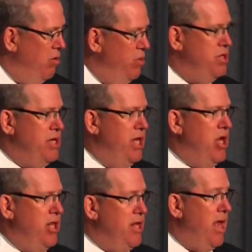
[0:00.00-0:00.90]
We see it
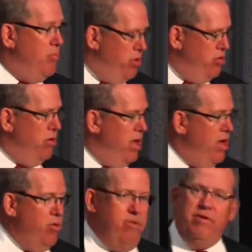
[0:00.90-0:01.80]
all the time.
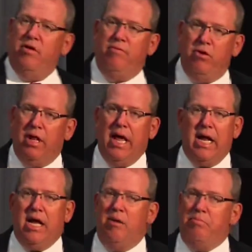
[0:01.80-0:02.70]
We've interviewed a
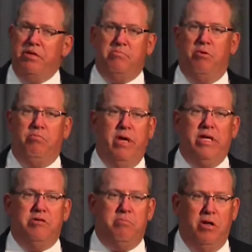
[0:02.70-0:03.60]
lot of companies, both
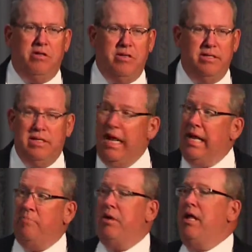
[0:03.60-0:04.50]
big and small in
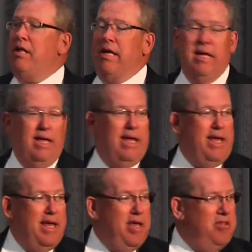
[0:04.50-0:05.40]
Cincinnati. I'm telling you
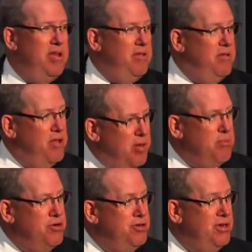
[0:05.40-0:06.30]
that
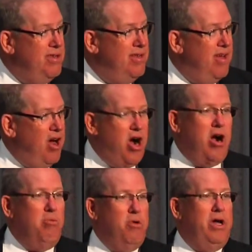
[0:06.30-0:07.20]
numbers
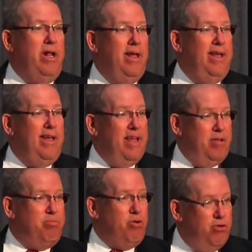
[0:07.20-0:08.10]
are what,
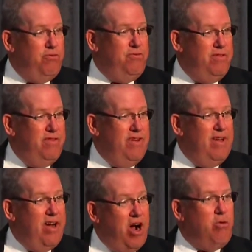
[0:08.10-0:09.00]
and the proof
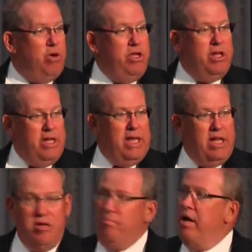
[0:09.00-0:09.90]
are what you
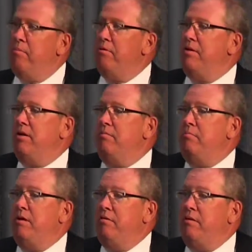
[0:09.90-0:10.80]
need to be able
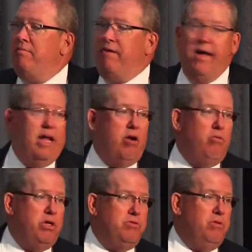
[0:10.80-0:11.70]
to find
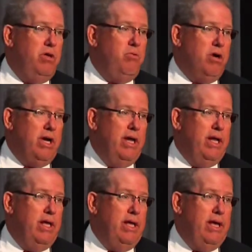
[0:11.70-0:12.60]
out what's really working.
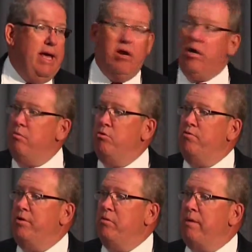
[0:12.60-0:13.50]
And are you
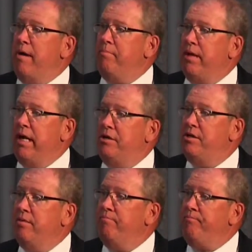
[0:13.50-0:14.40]
moving your
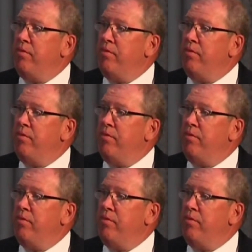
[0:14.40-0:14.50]
population?